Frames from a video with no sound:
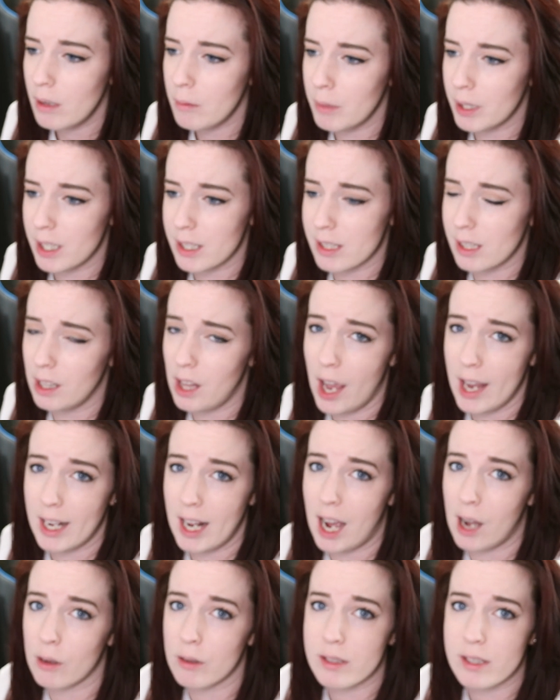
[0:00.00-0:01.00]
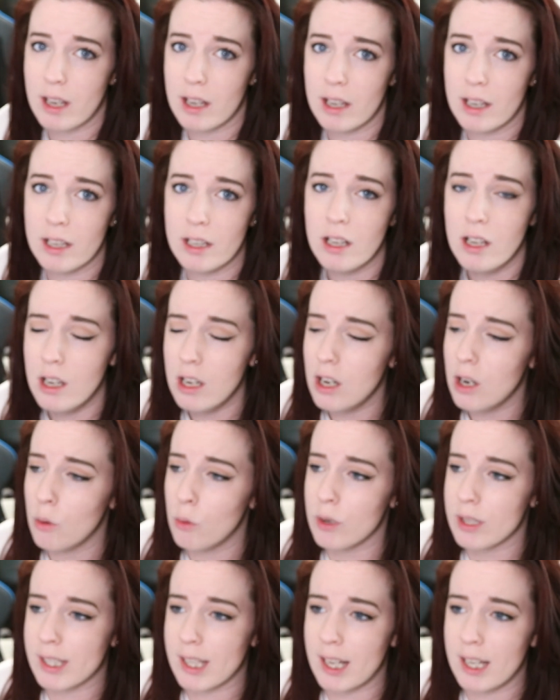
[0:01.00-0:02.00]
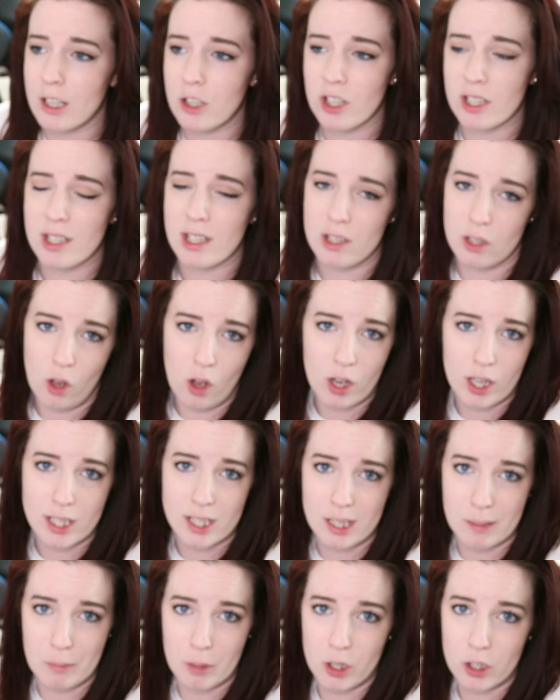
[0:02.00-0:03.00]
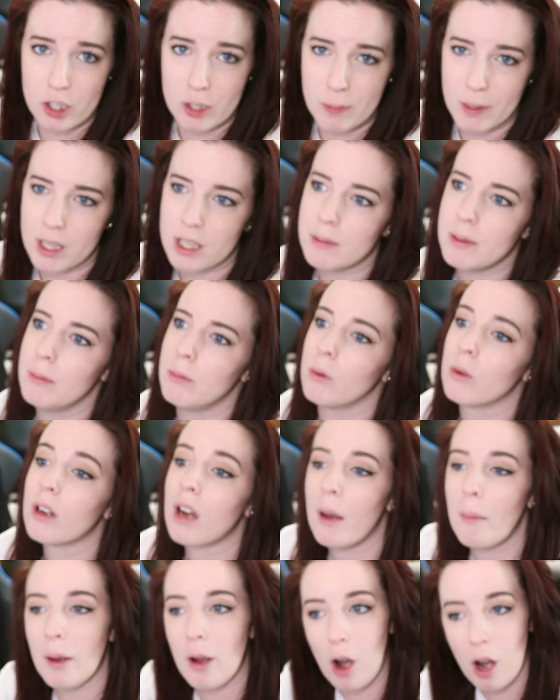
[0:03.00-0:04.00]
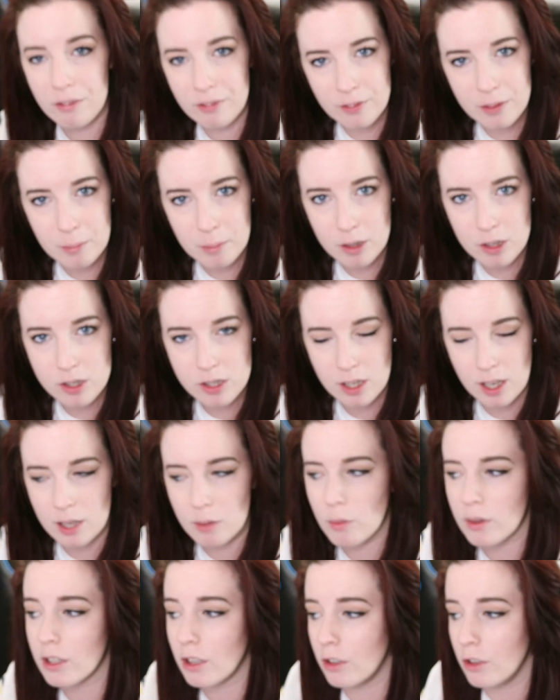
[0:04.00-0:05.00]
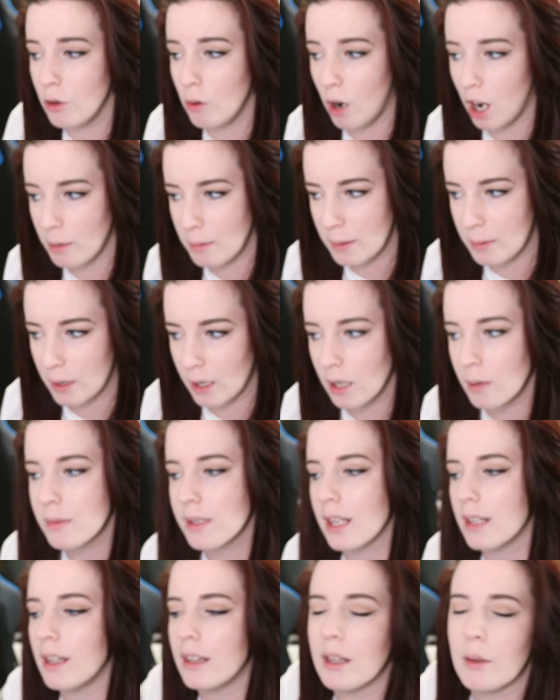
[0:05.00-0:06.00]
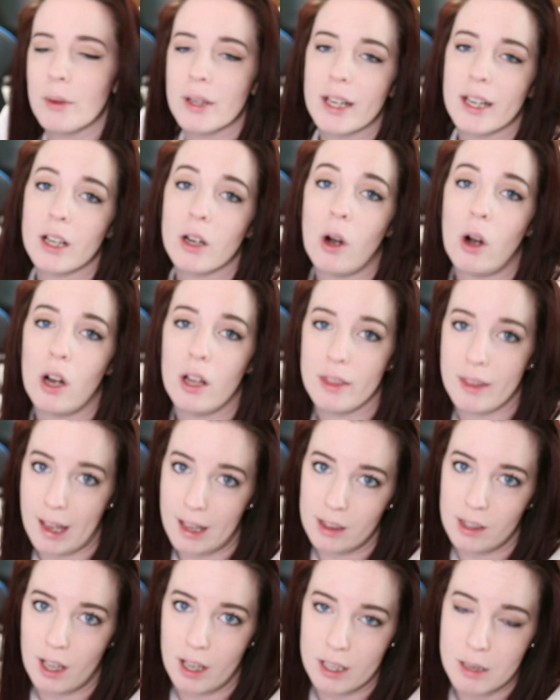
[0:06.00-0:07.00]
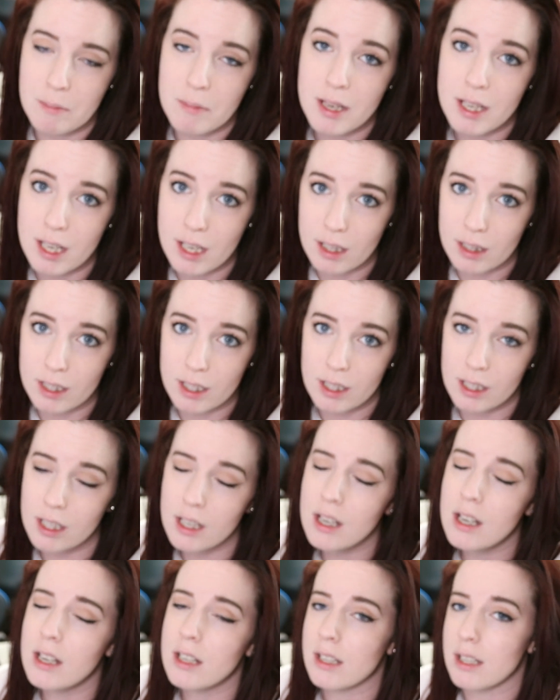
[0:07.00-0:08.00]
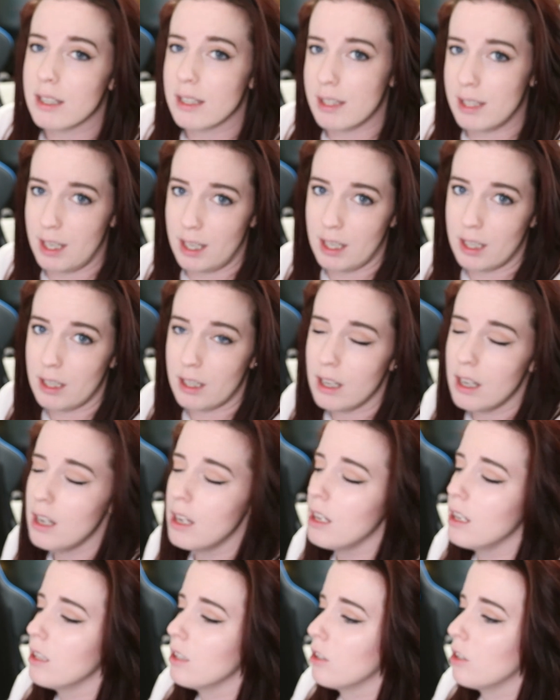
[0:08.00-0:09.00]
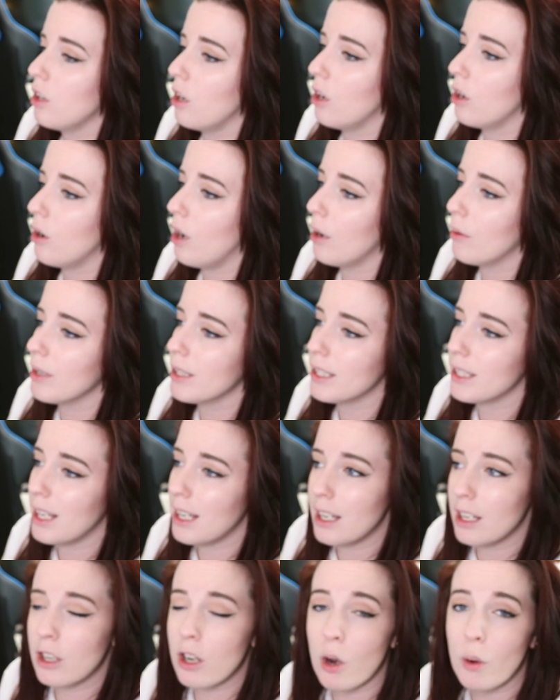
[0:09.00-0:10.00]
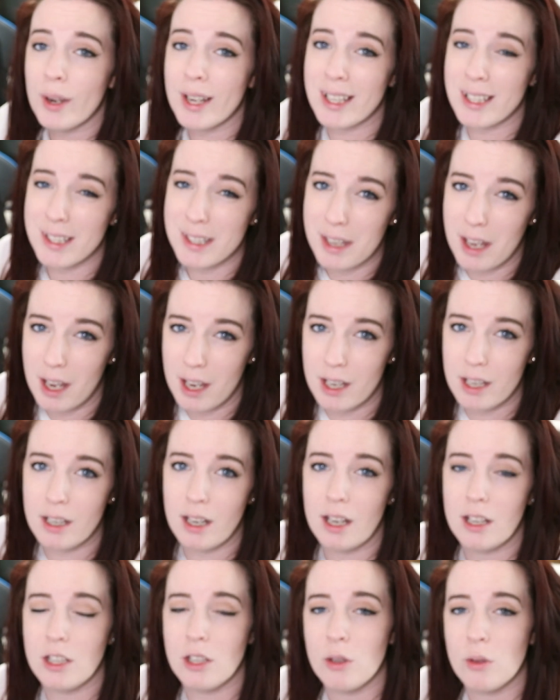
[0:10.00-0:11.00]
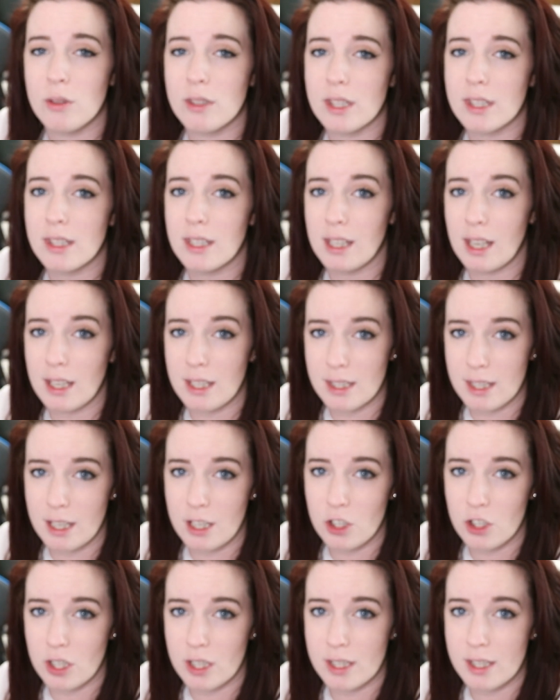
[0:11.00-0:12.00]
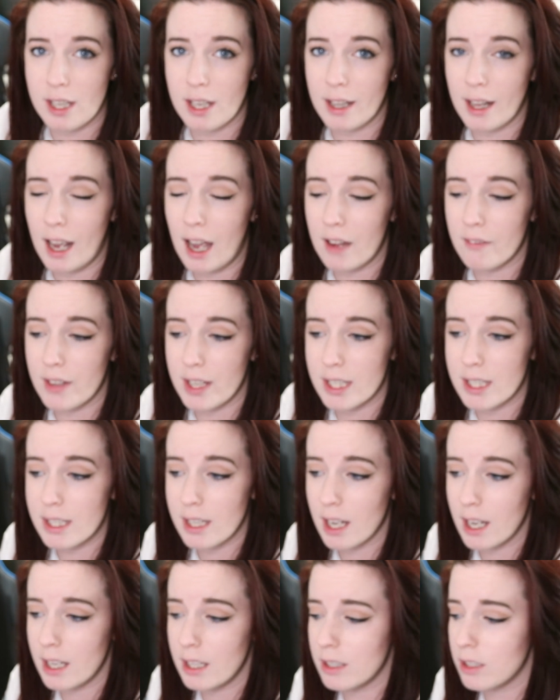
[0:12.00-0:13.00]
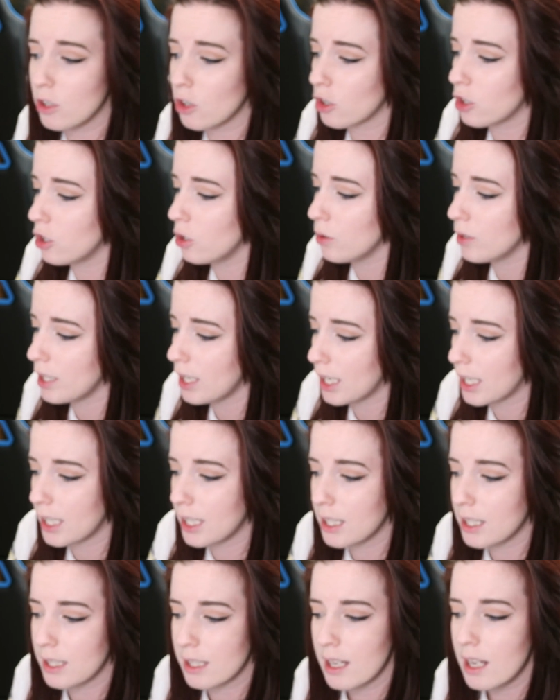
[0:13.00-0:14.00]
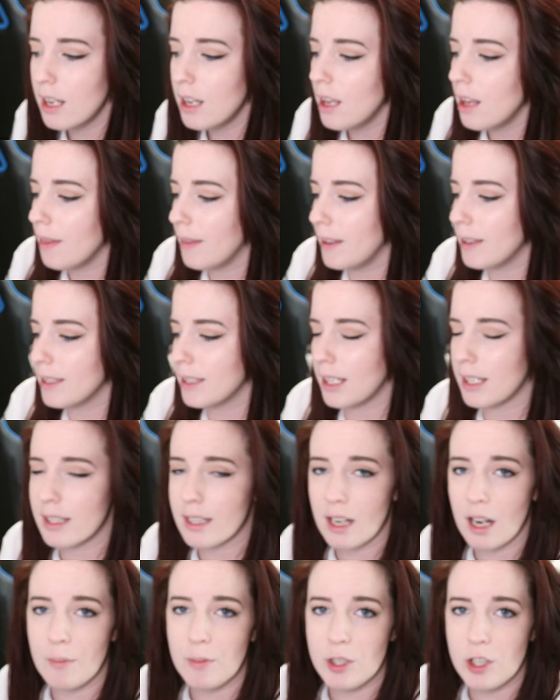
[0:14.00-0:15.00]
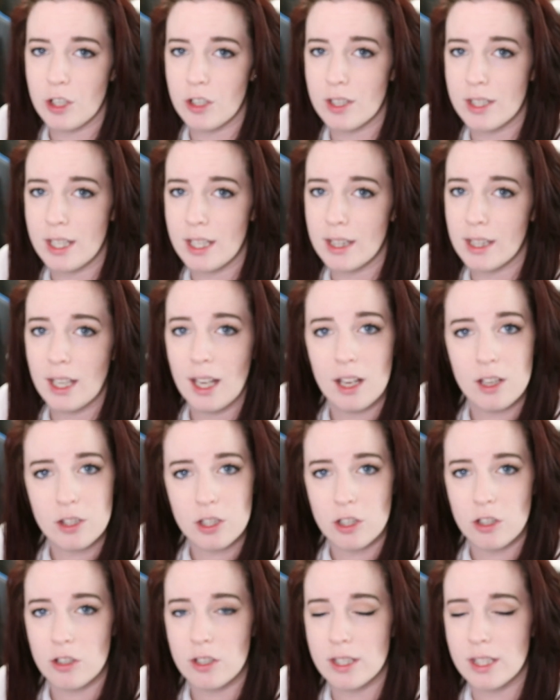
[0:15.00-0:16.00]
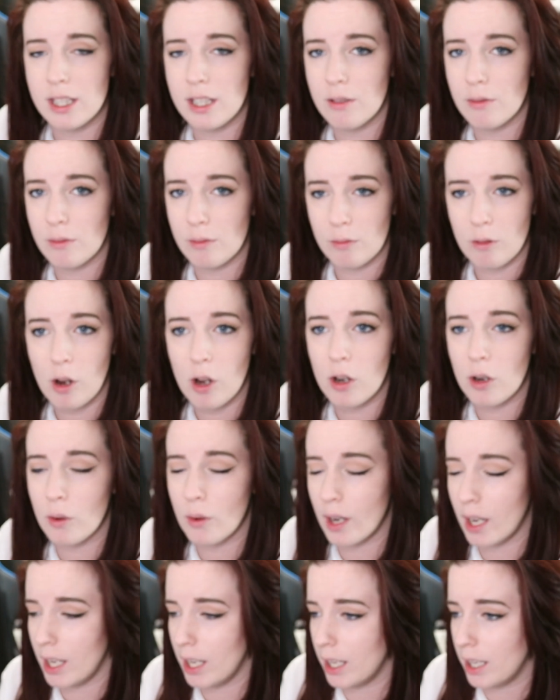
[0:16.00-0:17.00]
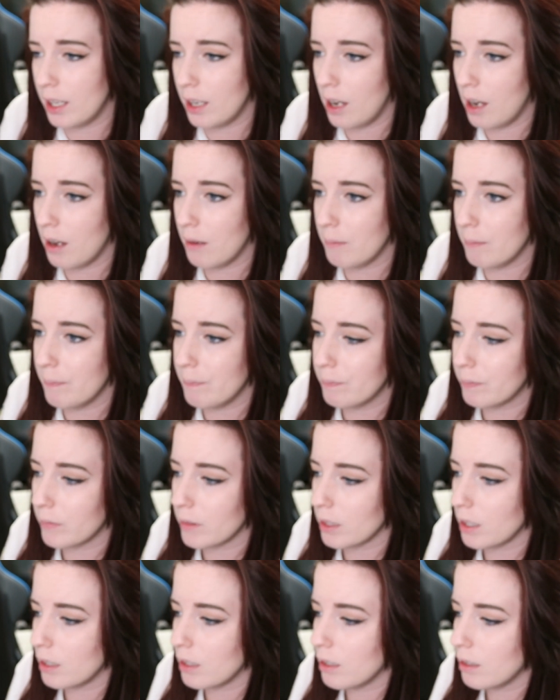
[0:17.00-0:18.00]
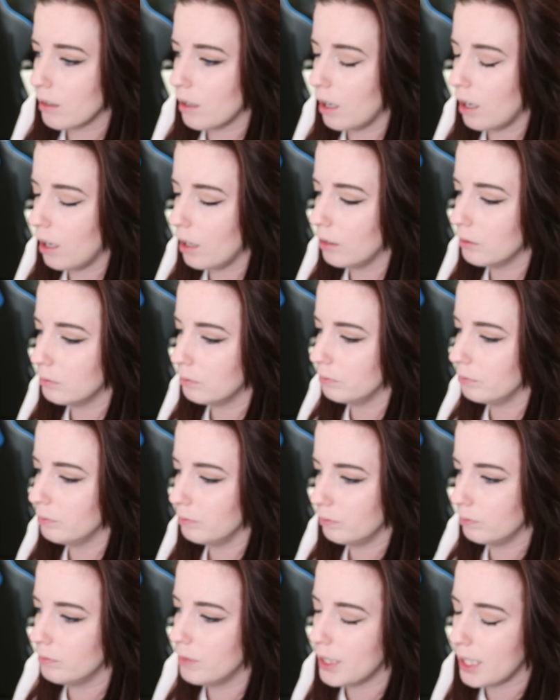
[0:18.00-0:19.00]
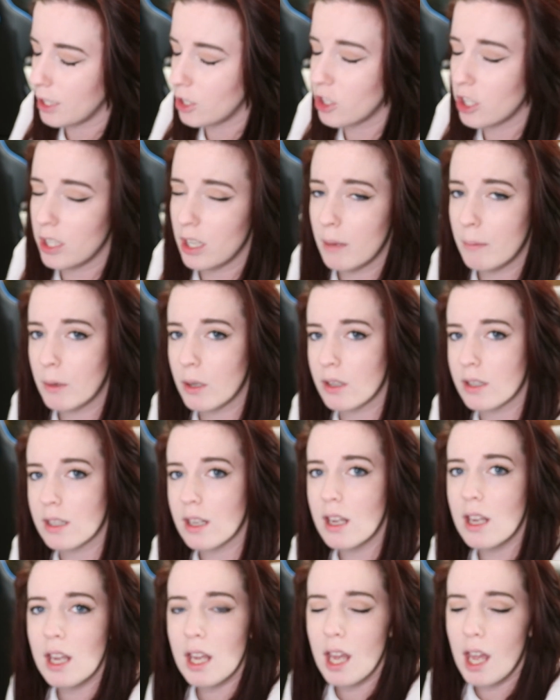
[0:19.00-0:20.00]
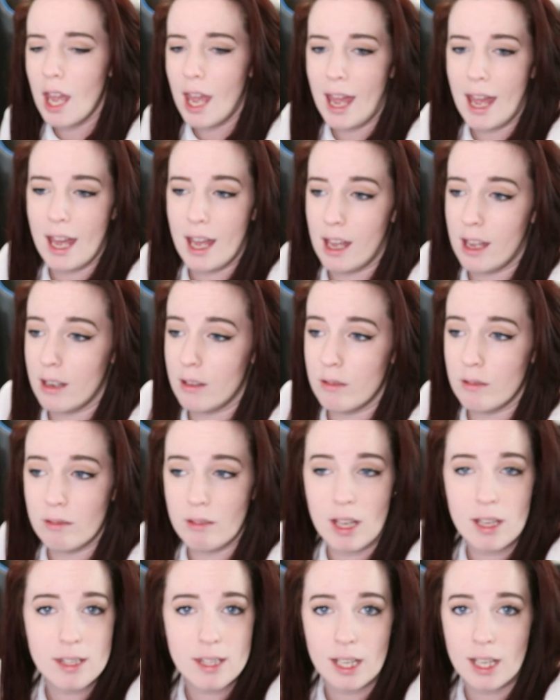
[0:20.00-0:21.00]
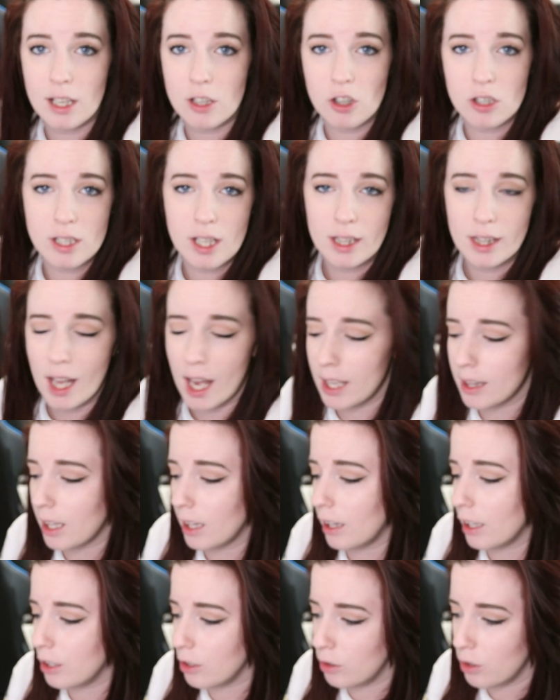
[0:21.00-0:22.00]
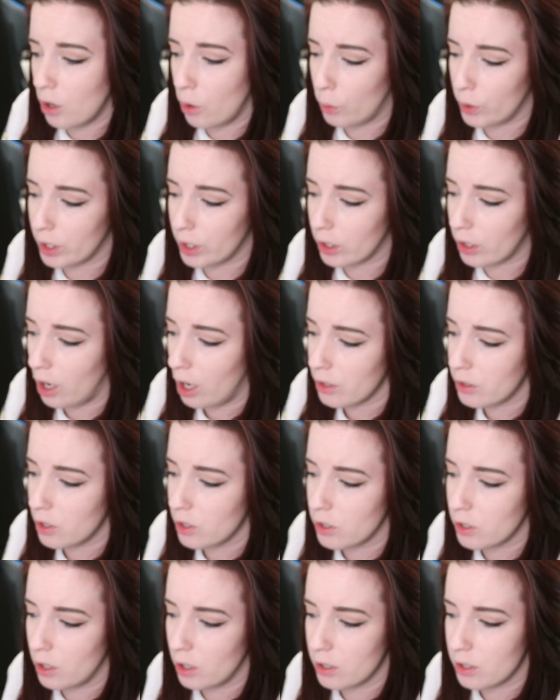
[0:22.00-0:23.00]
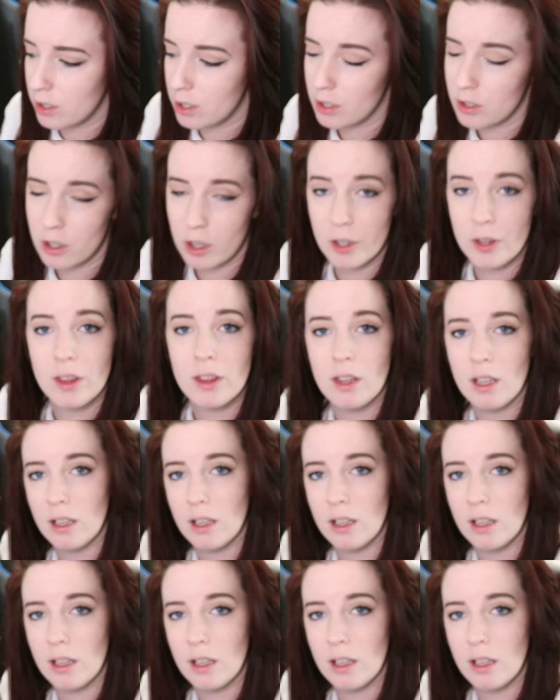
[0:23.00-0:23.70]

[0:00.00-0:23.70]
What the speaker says: because the line outside was getting just as long as the merch, because people were coming off of the merch line with their new army bombs and then they were getting on that line immediately to sync. So I would say go inside and use the syncing stations that they have inside. Took 2 seconds. They synced it up to your seat. They ask your seat, row, and section numbers. And they sync it just like that. They let you know when the concert starts to turn